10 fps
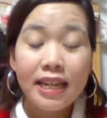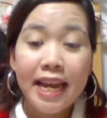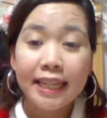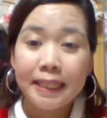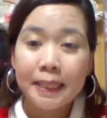
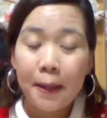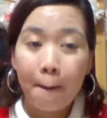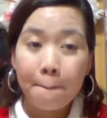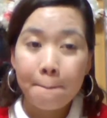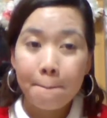Yes.
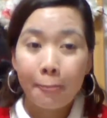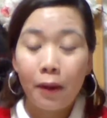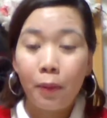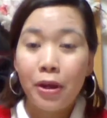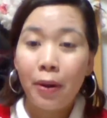
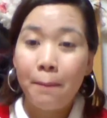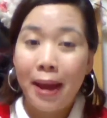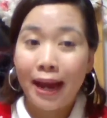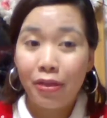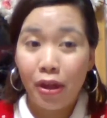We are
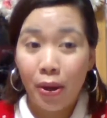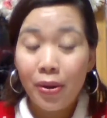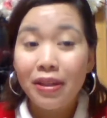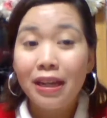back, though.